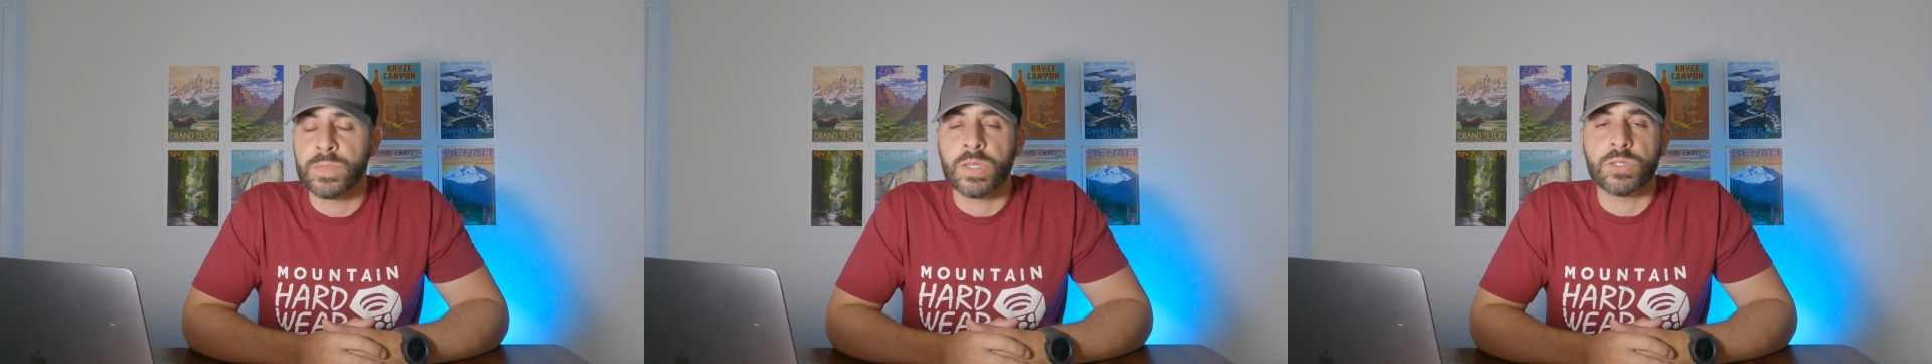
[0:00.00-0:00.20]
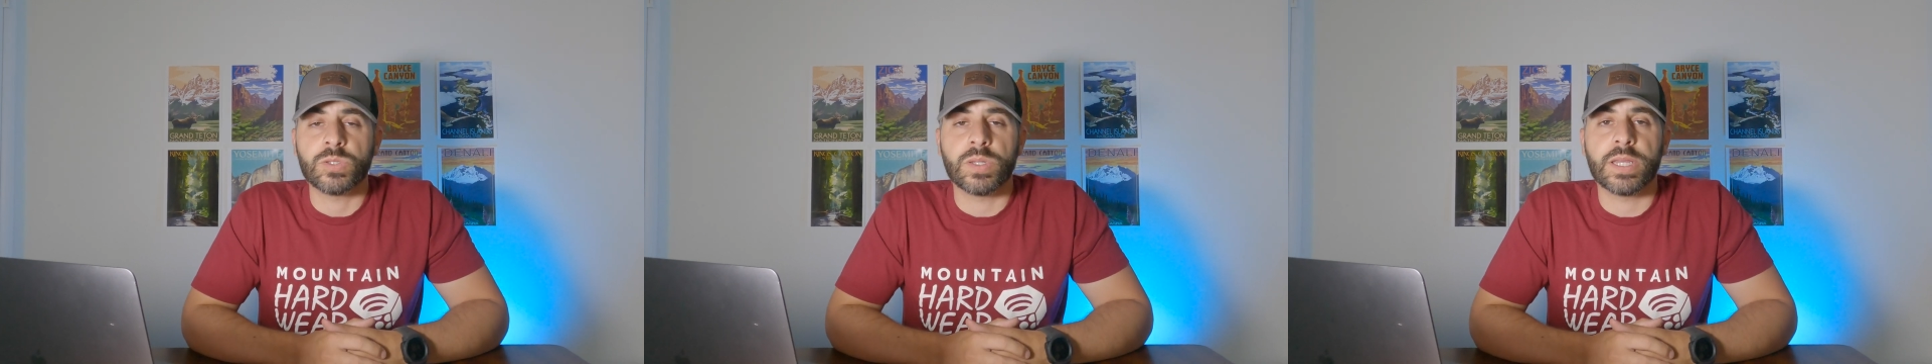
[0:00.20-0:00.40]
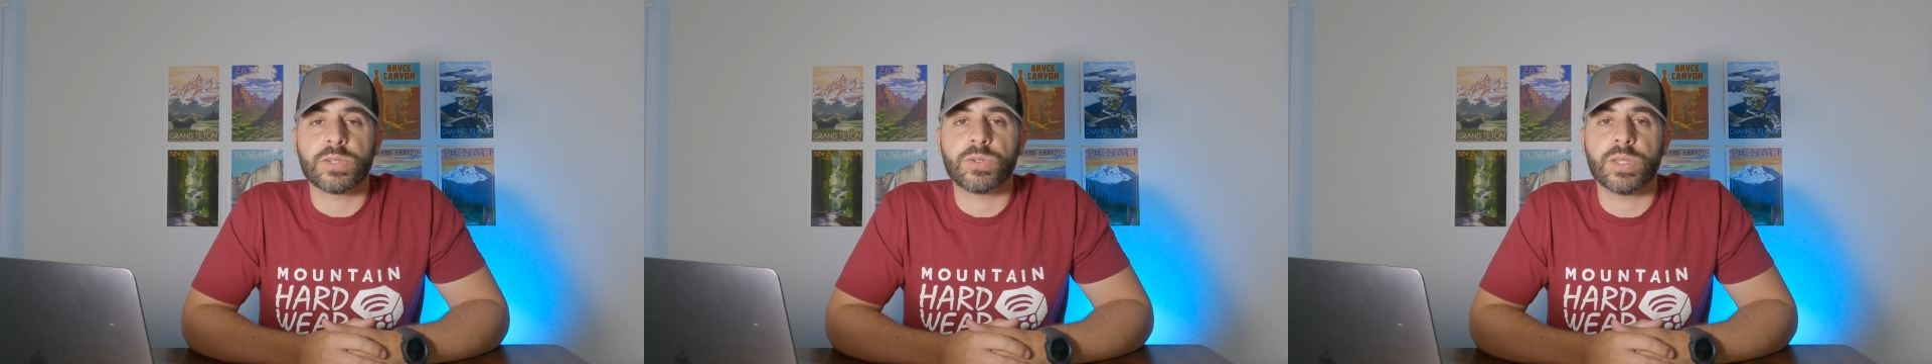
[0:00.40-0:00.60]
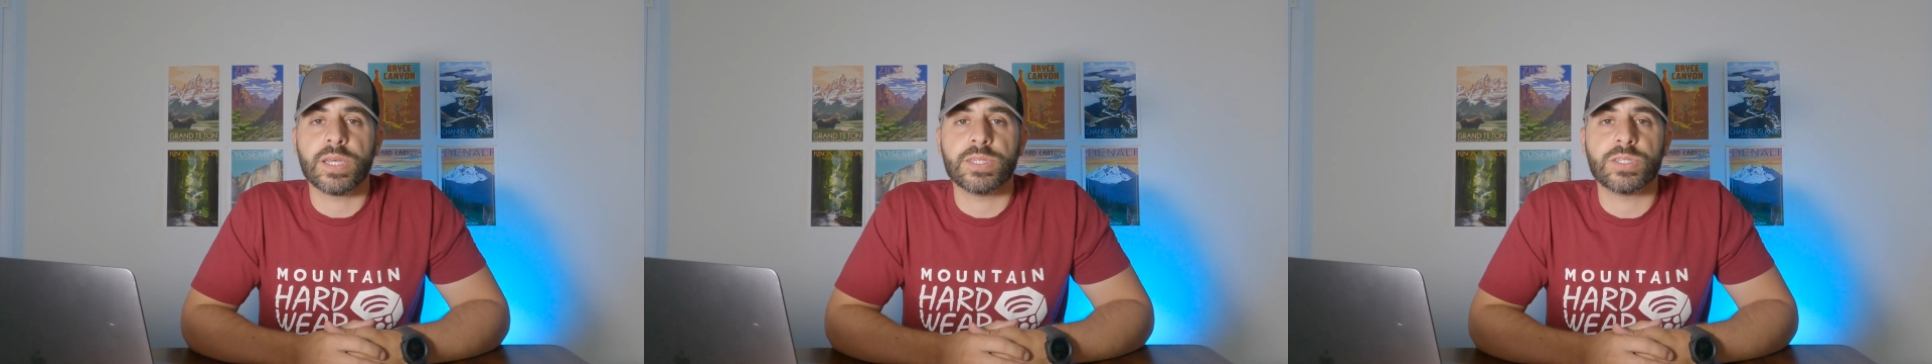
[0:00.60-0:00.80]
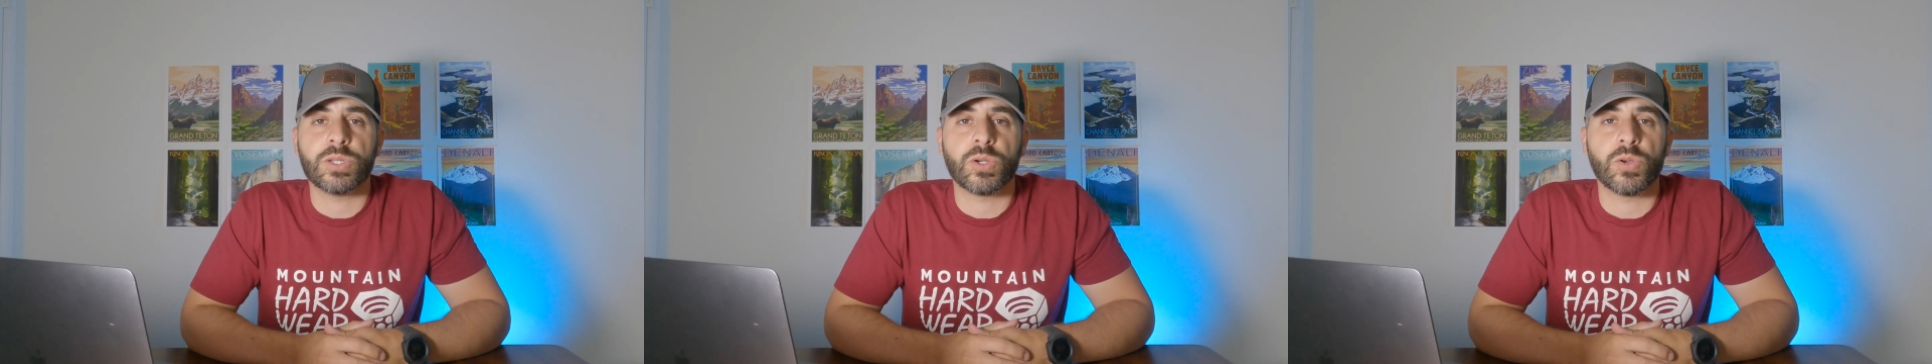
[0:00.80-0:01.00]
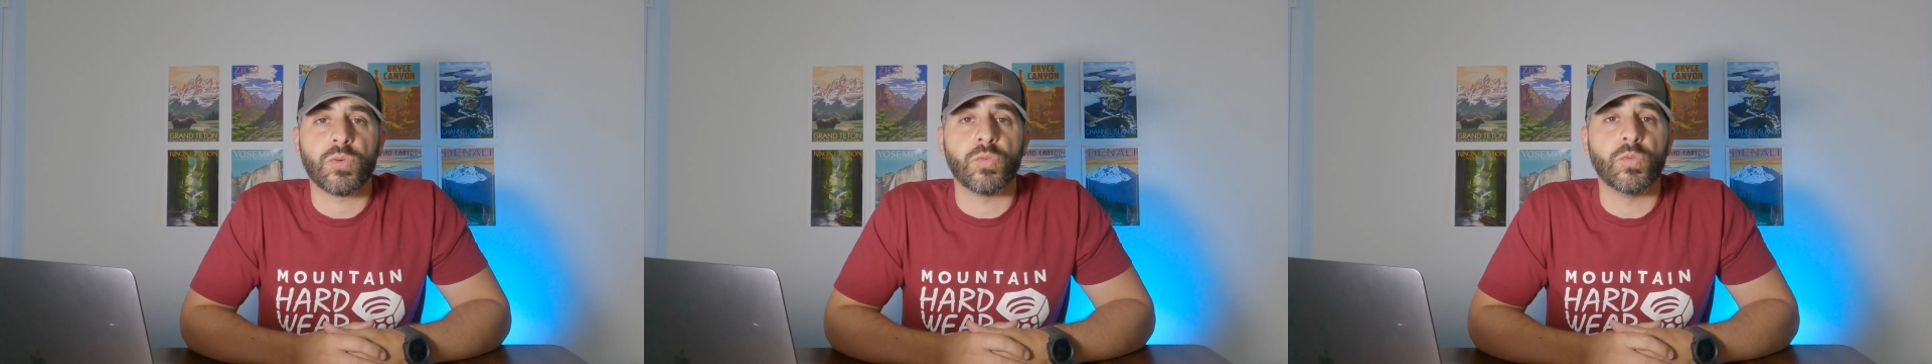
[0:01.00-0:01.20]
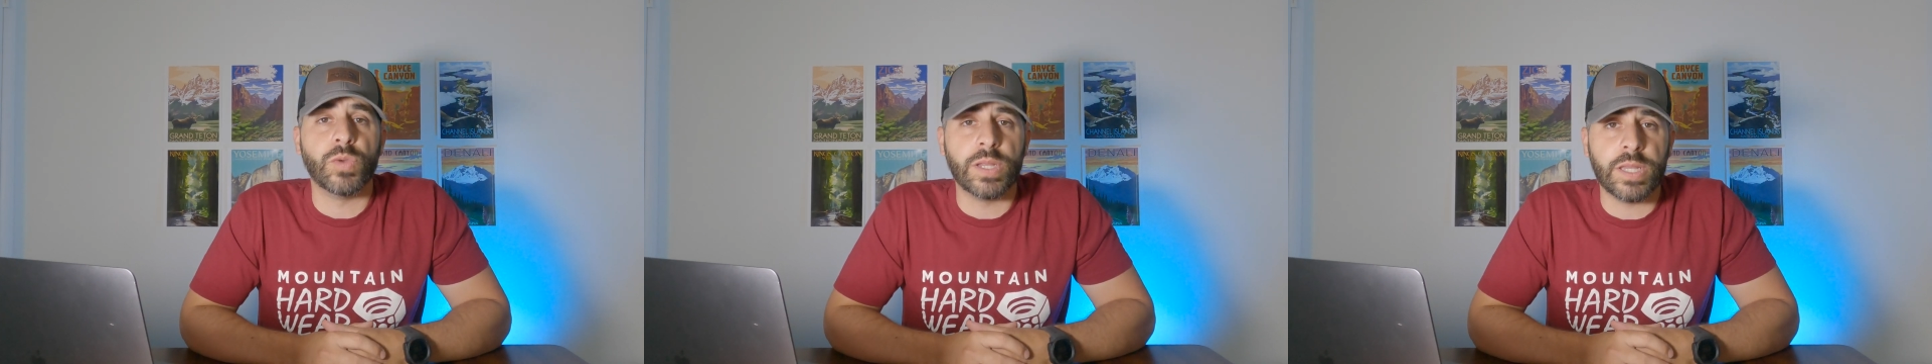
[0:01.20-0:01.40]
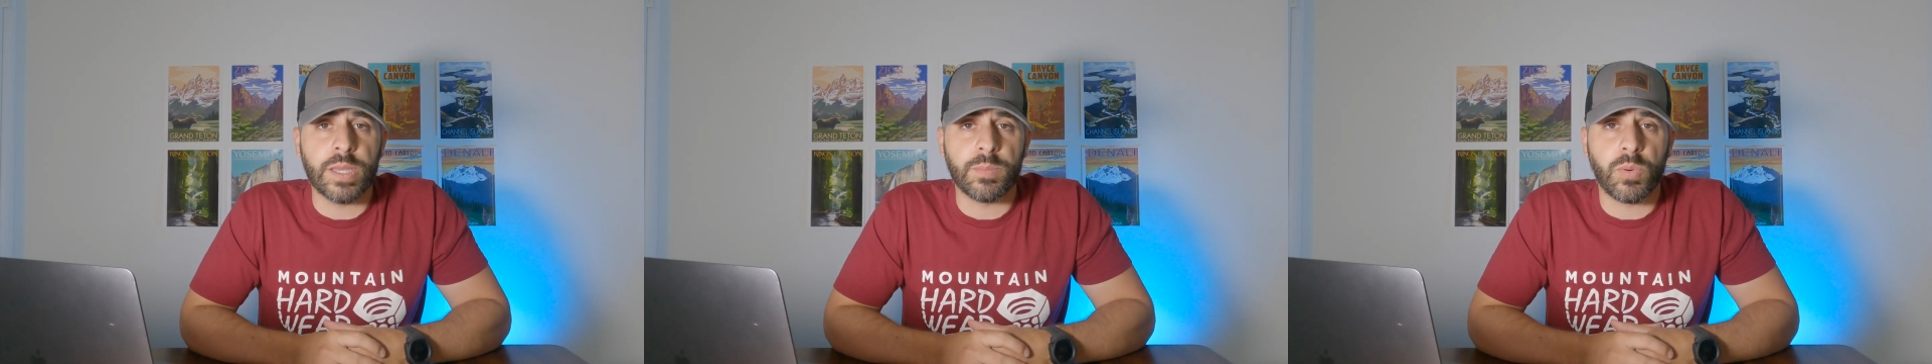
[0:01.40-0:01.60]
So electrolytes are
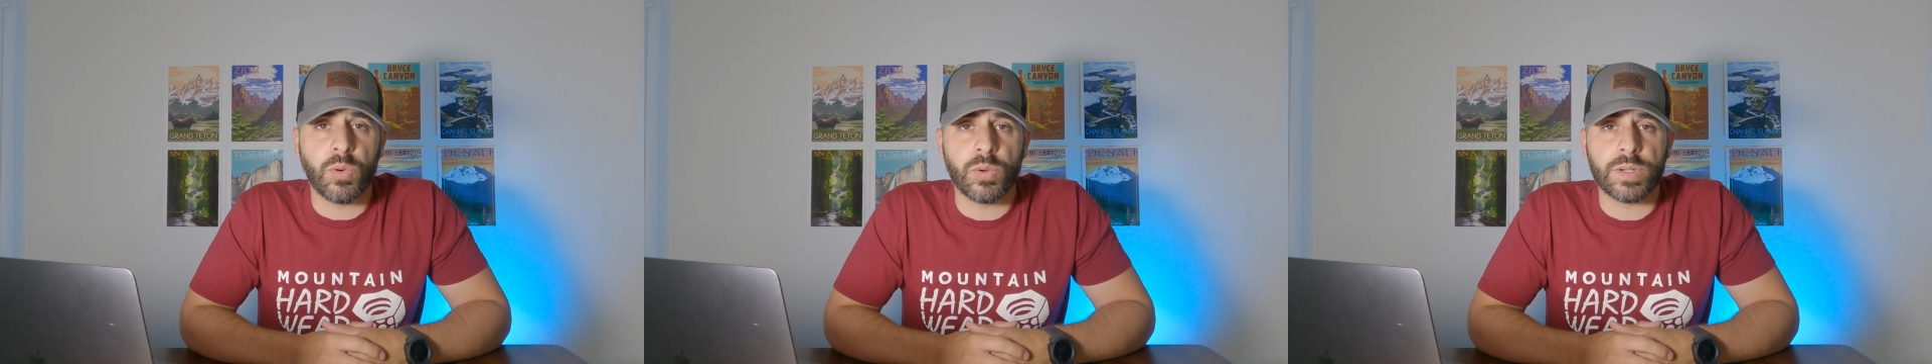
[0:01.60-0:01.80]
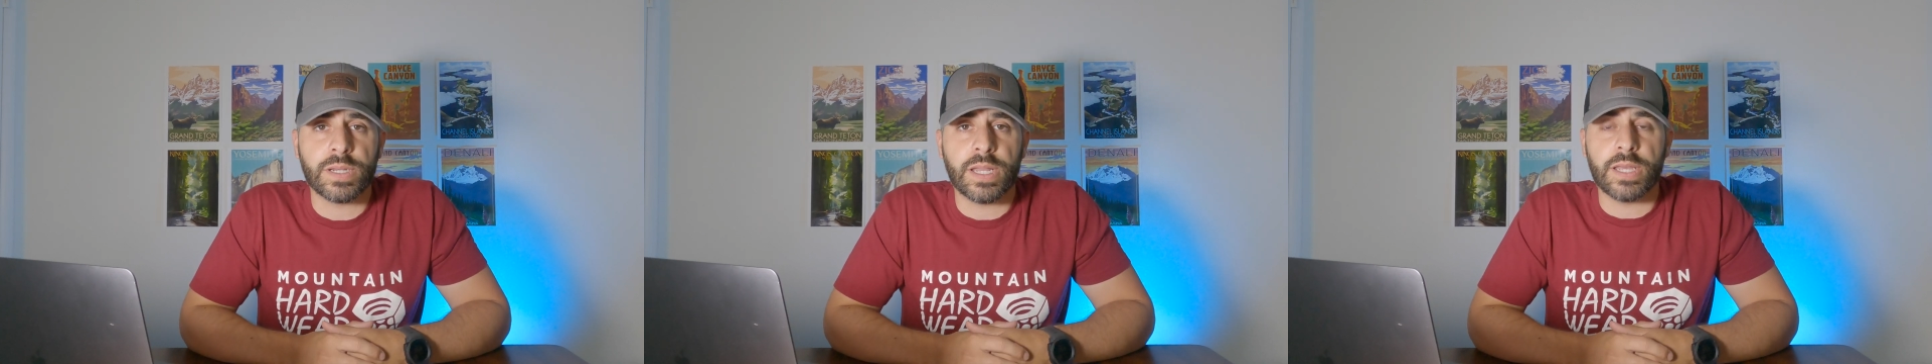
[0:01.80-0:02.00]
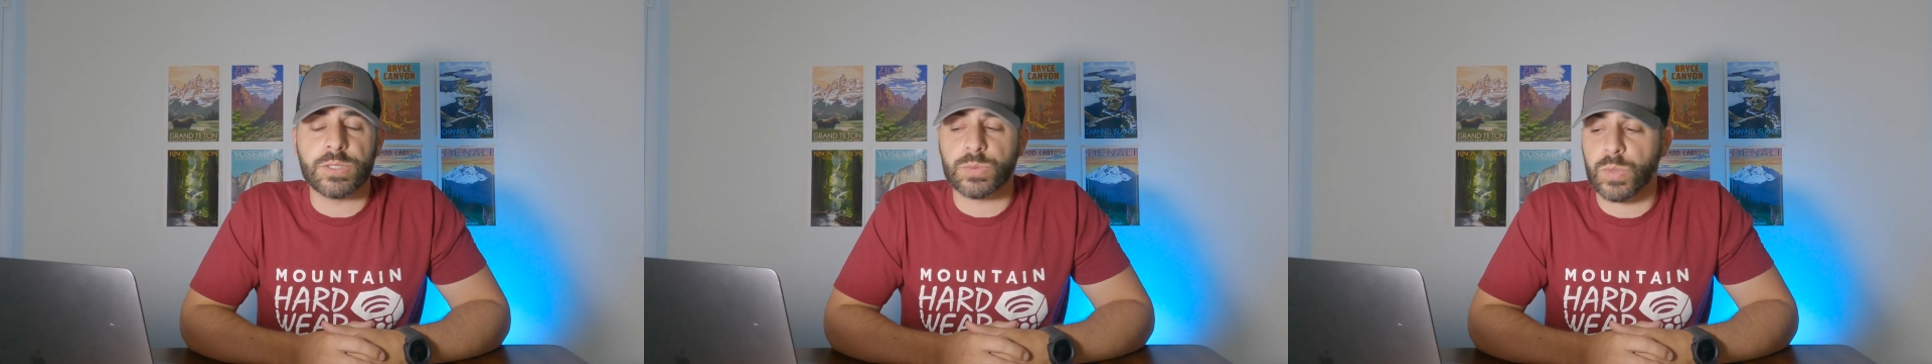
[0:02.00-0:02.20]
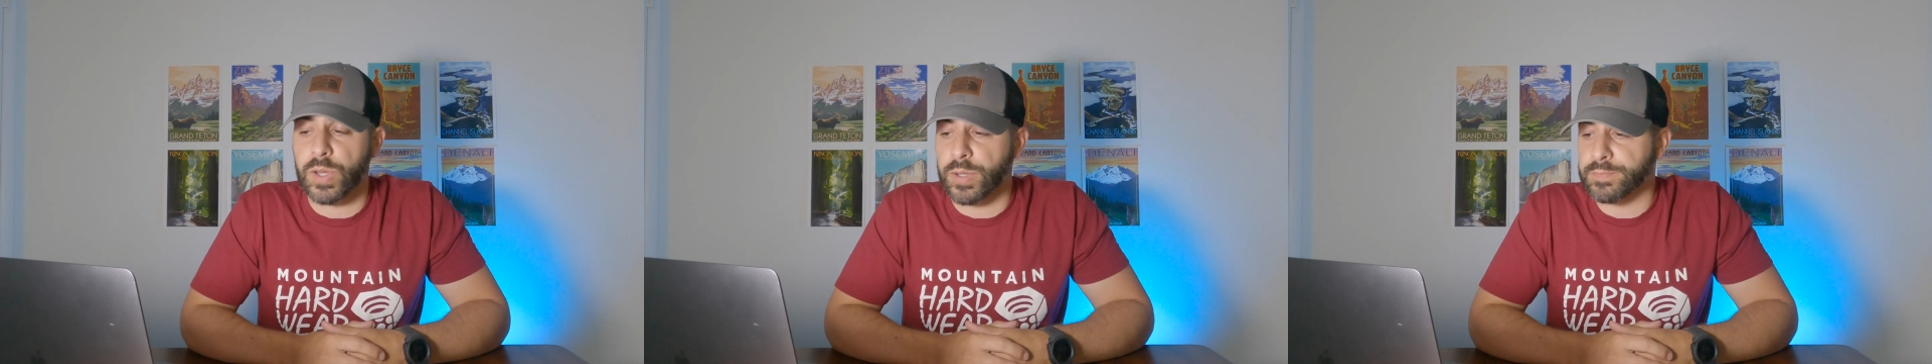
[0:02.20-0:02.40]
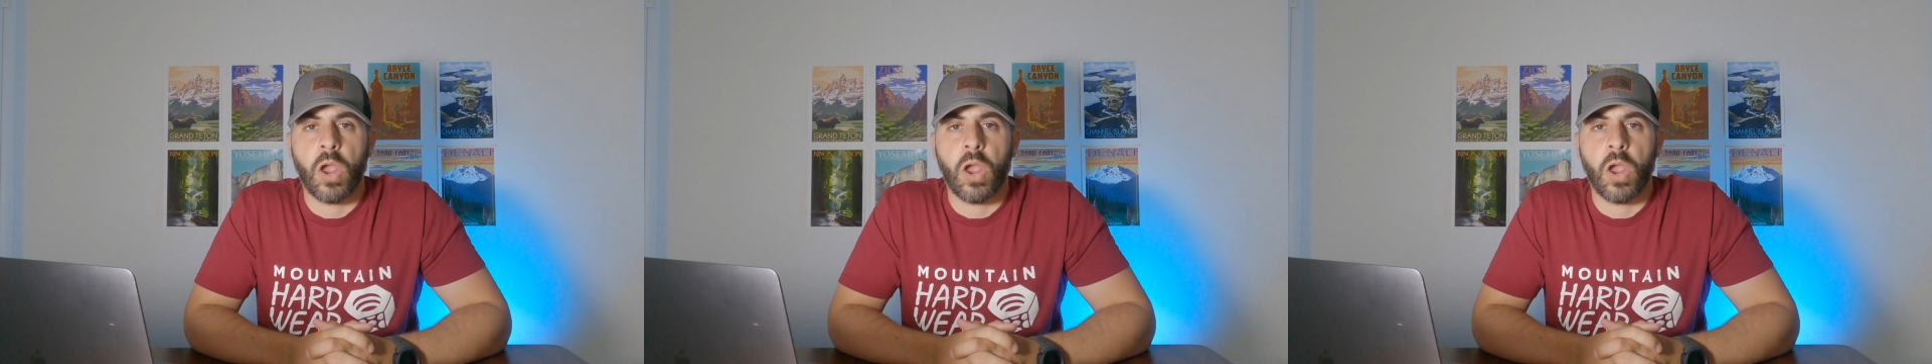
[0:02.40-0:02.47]
really important as well.